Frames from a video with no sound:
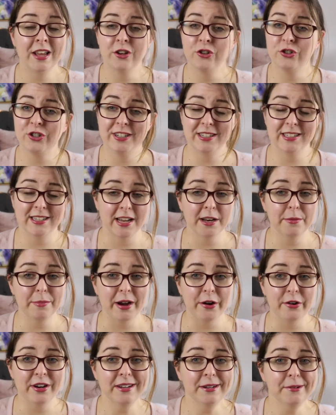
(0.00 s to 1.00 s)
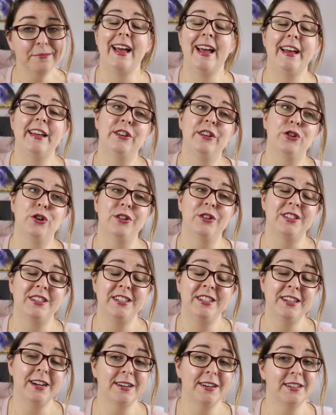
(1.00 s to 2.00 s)
She is unmarried and her
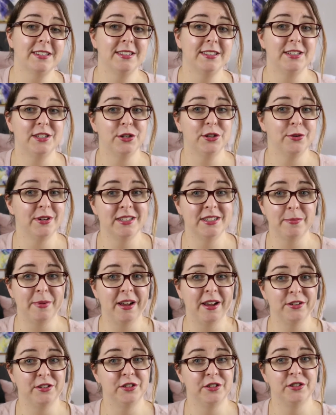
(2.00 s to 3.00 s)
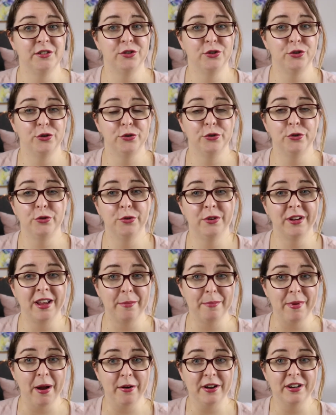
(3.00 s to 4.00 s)
younger sister is about to
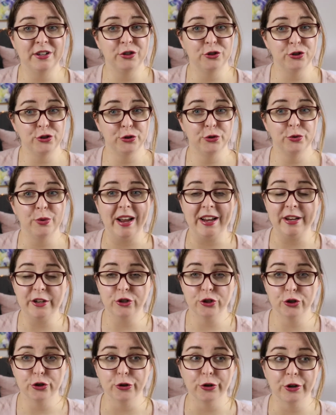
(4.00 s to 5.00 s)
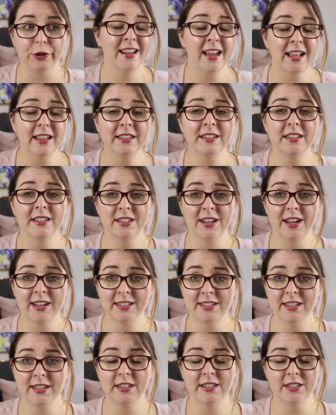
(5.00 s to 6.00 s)
get married to a duke. Callie
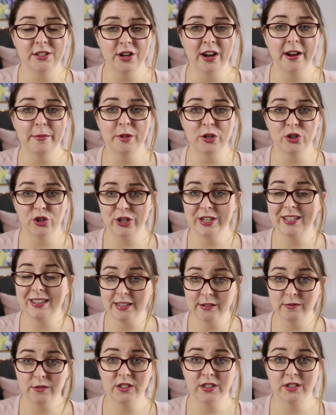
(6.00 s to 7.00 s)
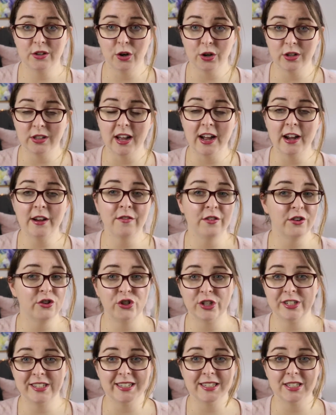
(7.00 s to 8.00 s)
decides that it's time that she lives her life and
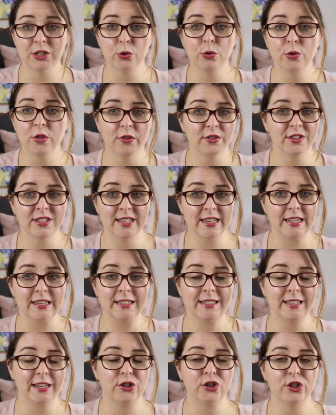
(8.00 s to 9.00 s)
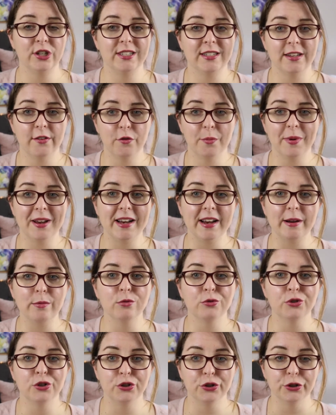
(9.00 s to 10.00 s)
she does all those things that she's never been
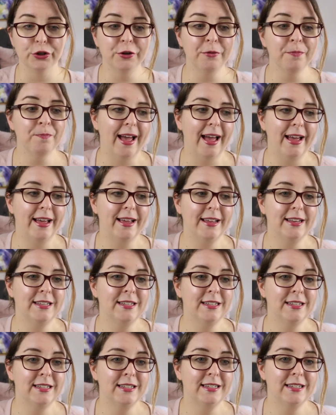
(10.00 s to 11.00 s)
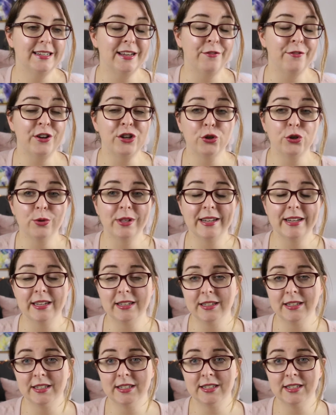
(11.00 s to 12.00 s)
able to do and eventually
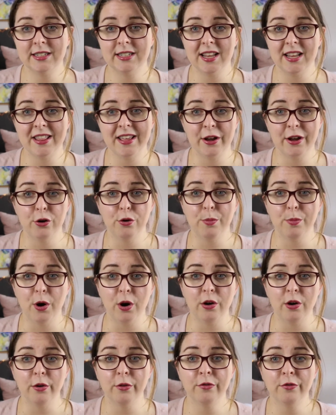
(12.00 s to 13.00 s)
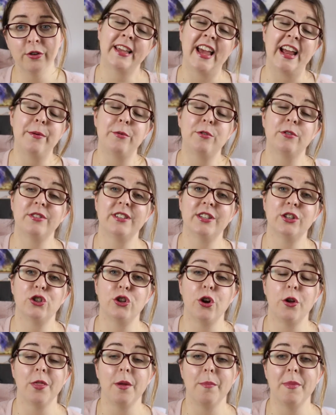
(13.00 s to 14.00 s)
enlists the help of Gabriel St.
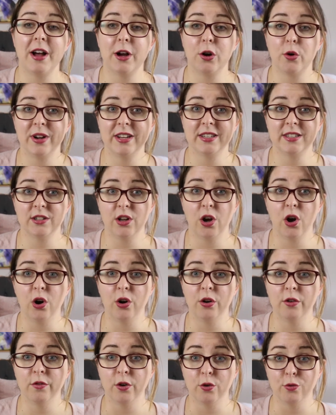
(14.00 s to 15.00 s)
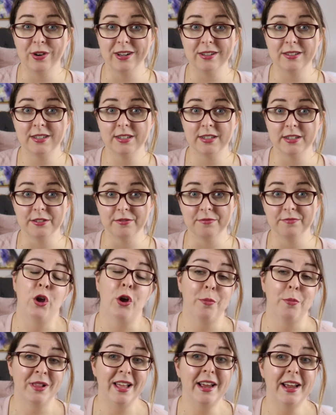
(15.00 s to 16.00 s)
John, the Marquess of Ralston.
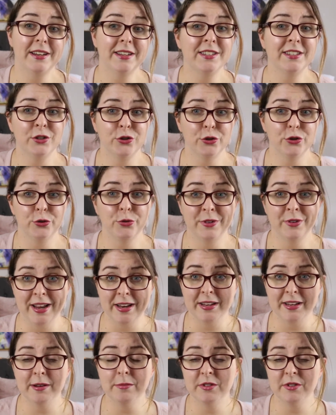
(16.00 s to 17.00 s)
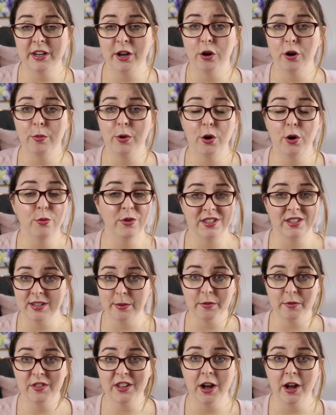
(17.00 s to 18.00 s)
Her plan is to get him to help her with some
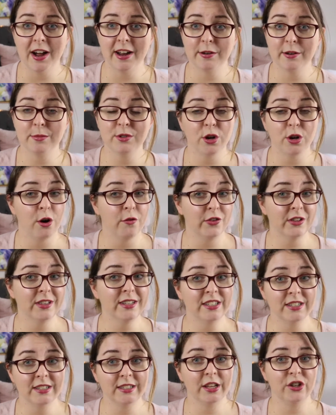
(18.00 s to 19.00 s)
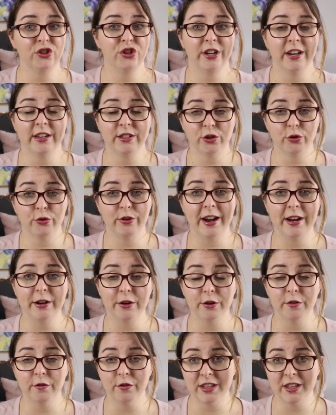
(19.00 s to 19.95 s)
of the items off a list that she has created of